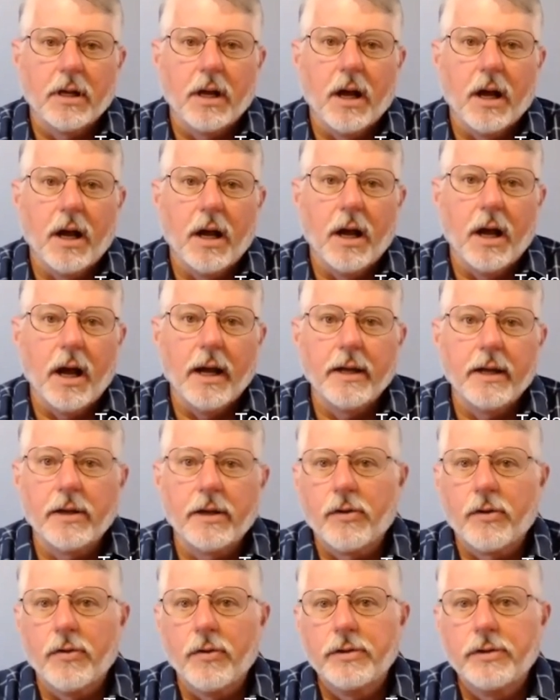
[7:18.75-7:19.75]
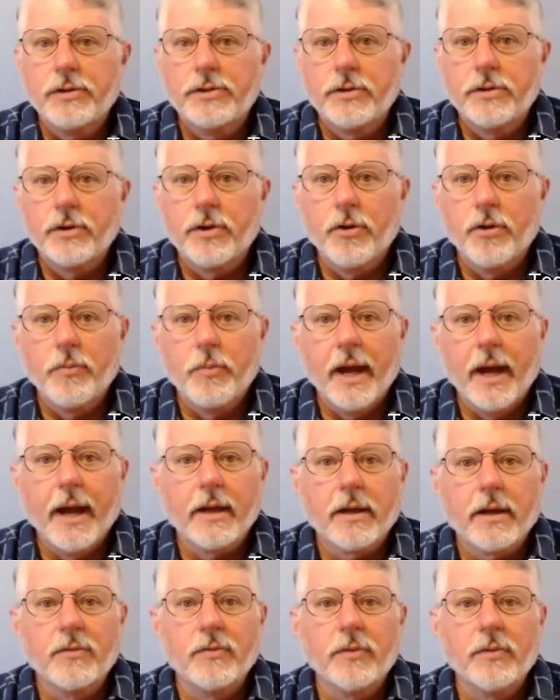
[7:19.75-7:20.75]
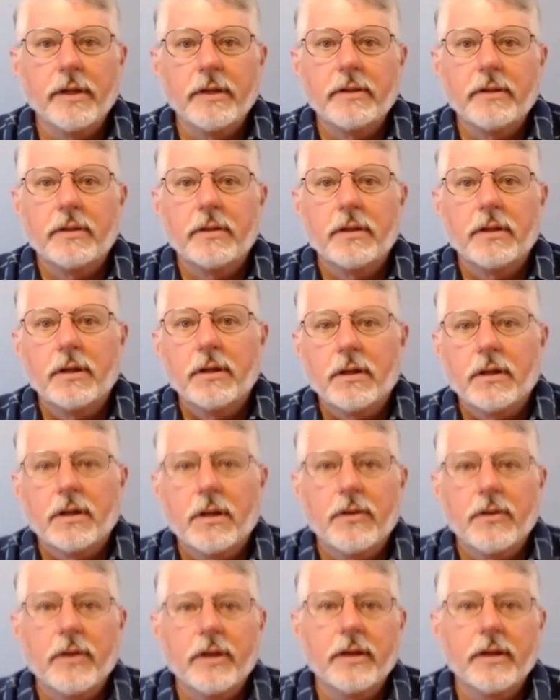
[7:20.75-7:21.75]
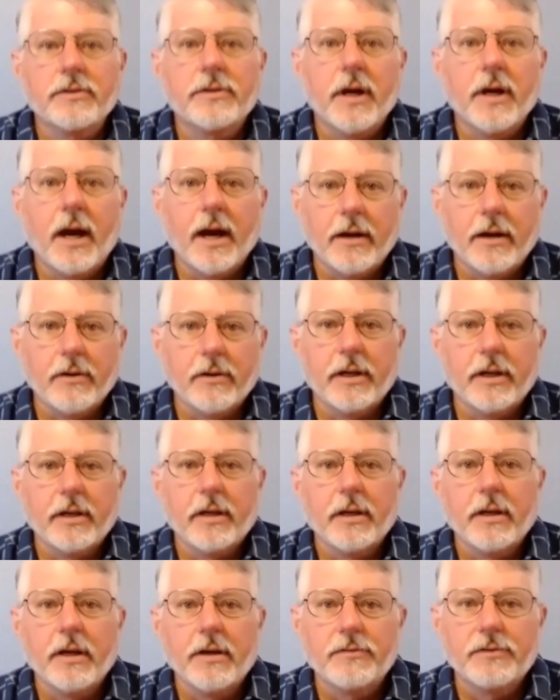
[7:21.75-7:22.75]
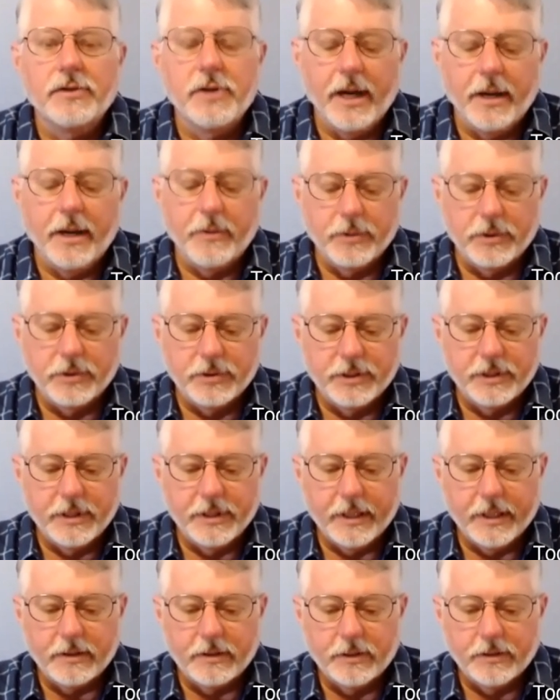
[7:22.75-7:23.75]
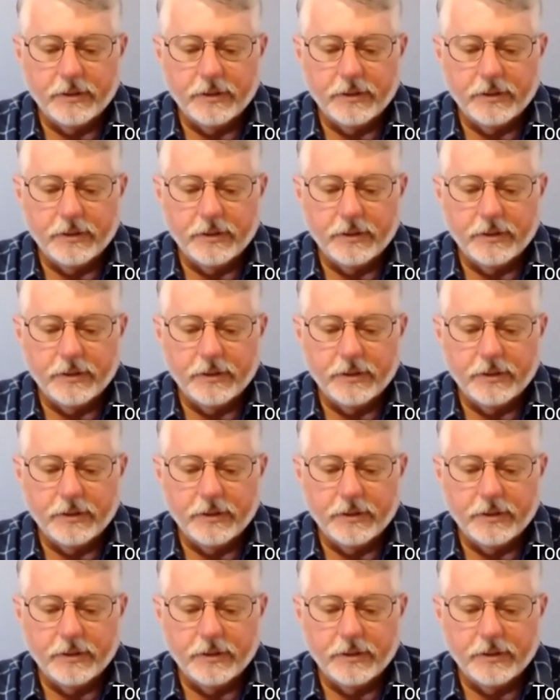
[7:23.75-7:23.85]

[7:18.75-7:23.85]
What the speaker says: I encourage you to go back and read the entirety of chapter 6.